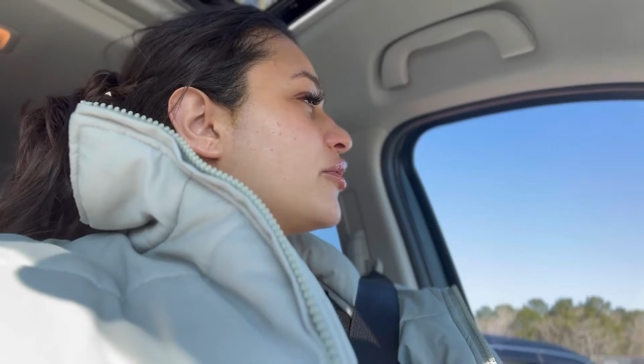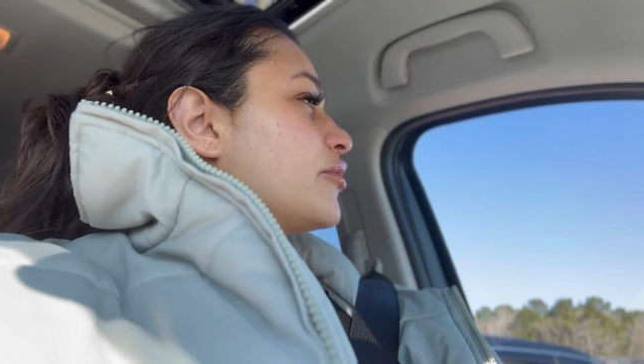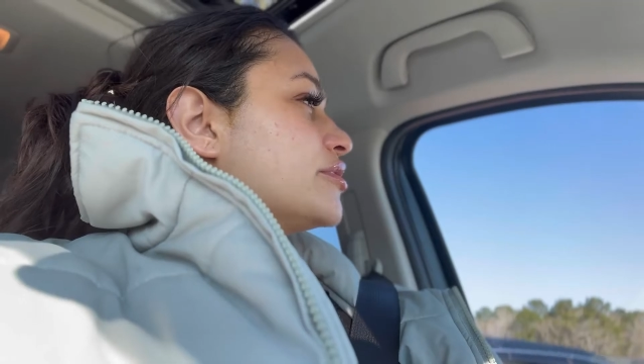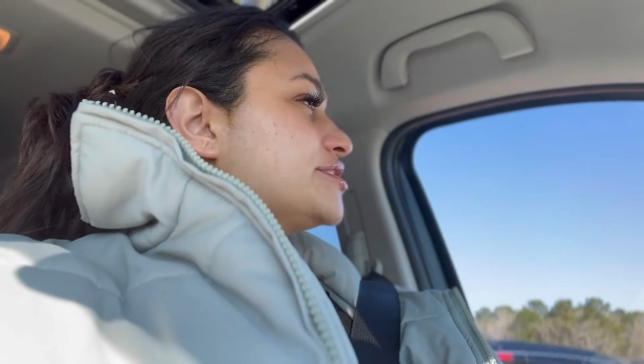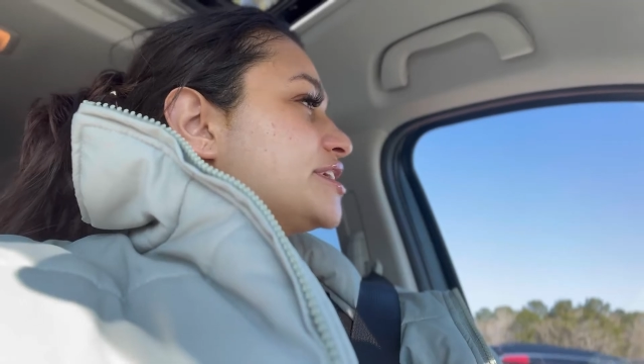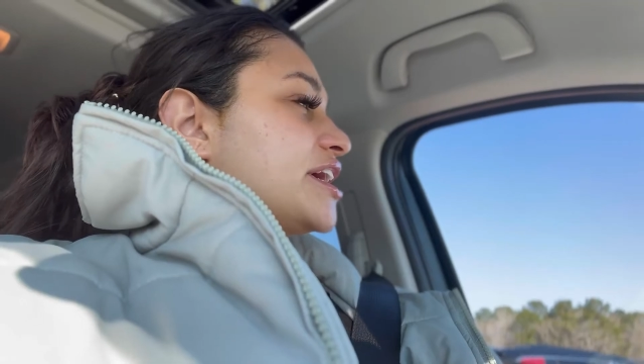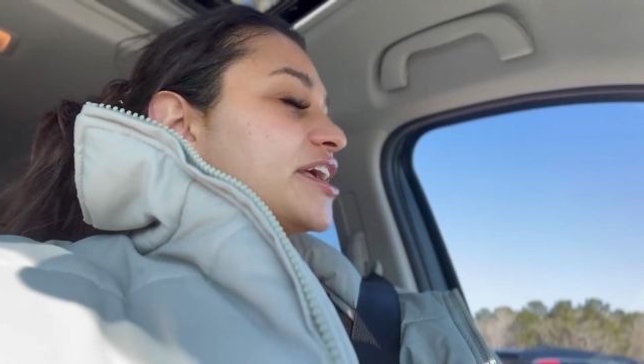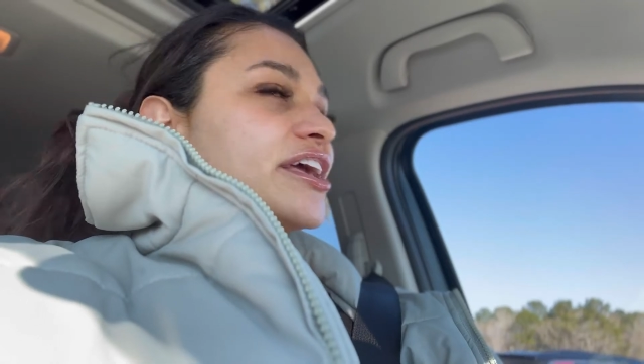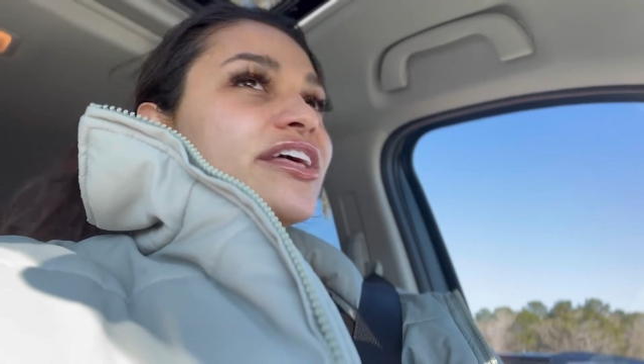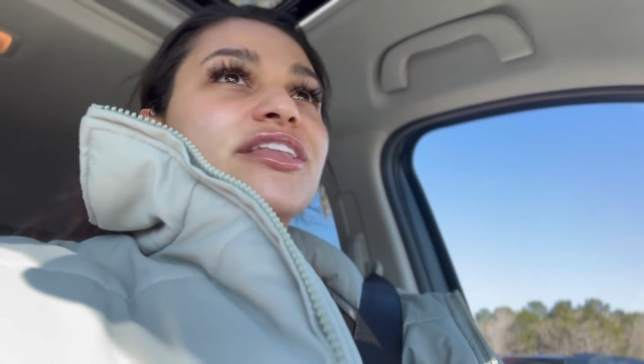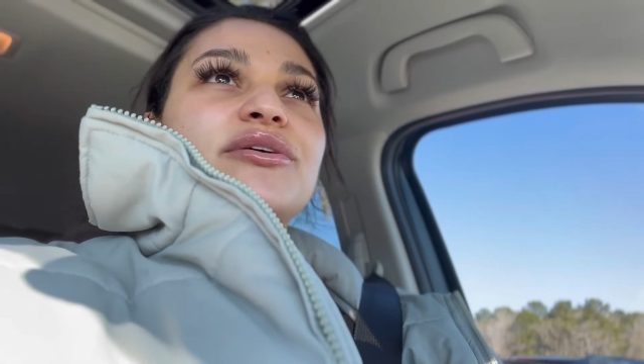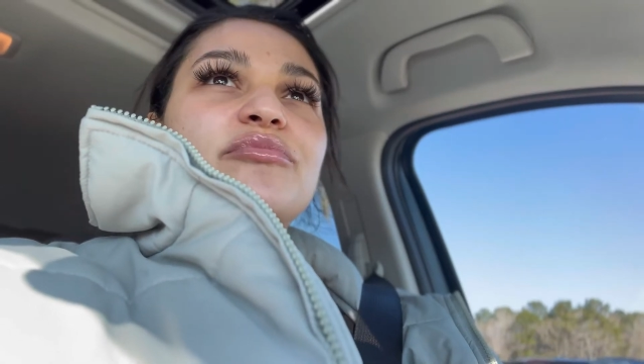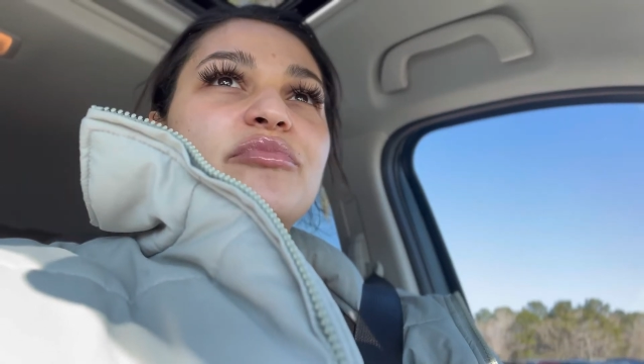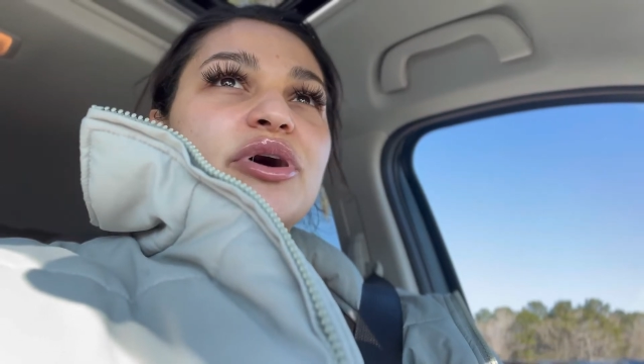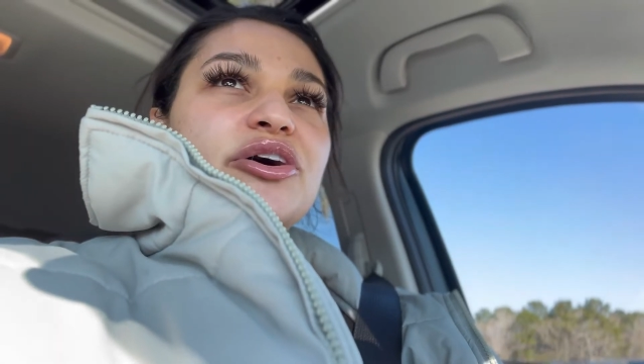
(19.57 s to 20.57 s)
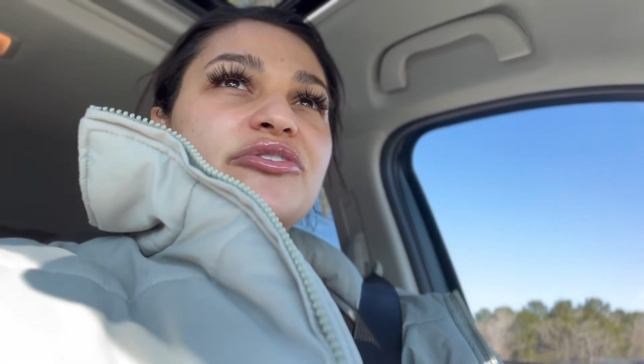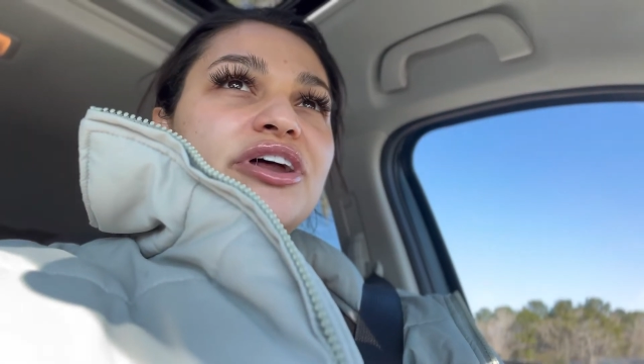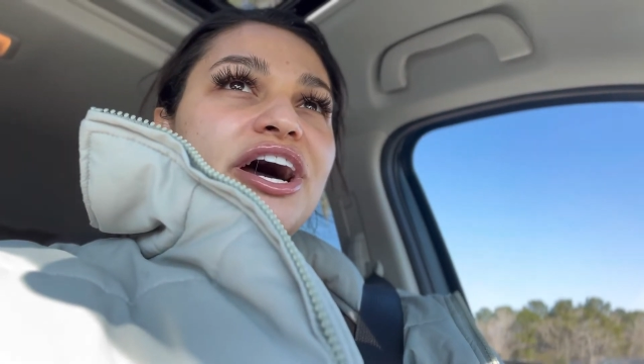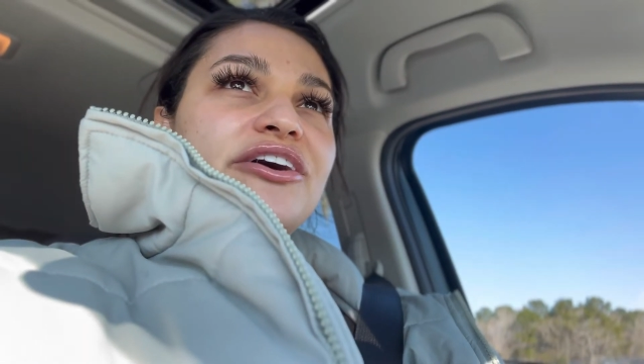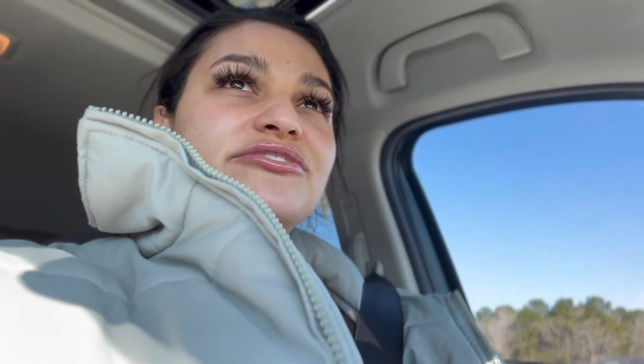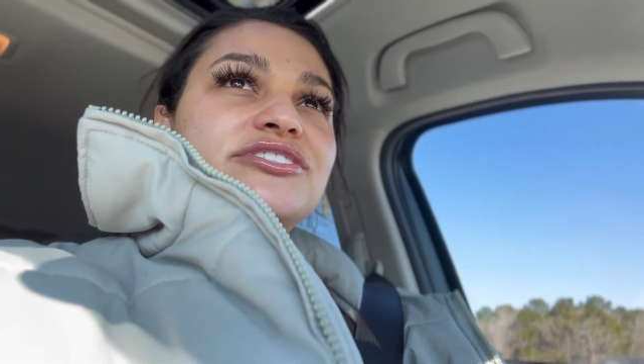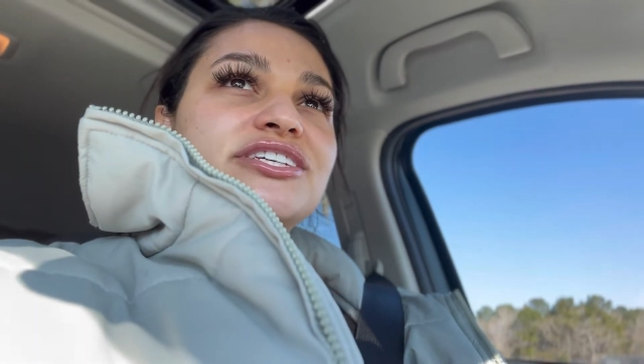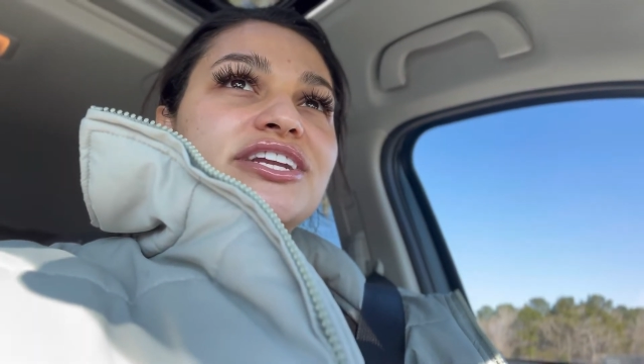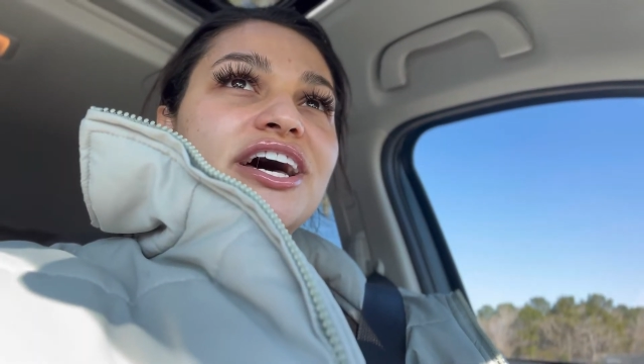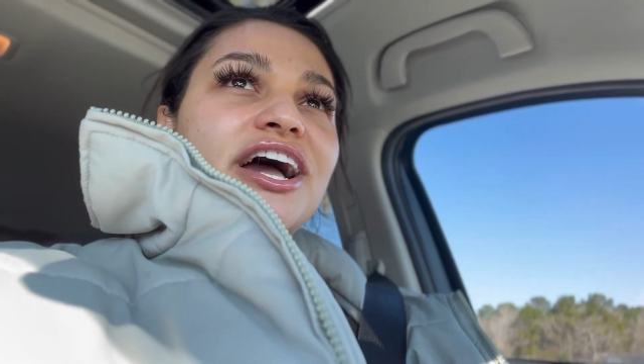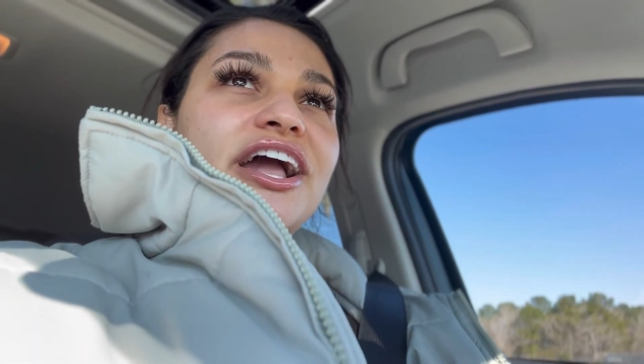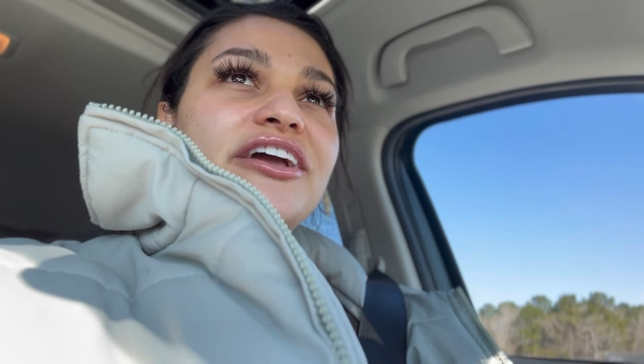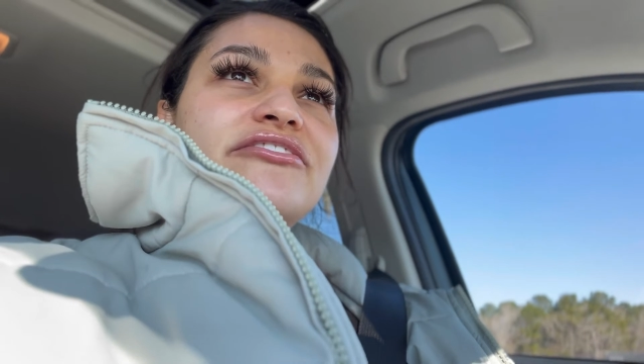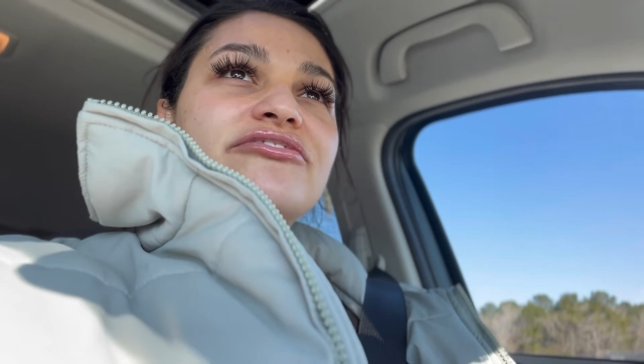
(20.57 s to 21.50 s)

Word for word: We're taking the boat out tonight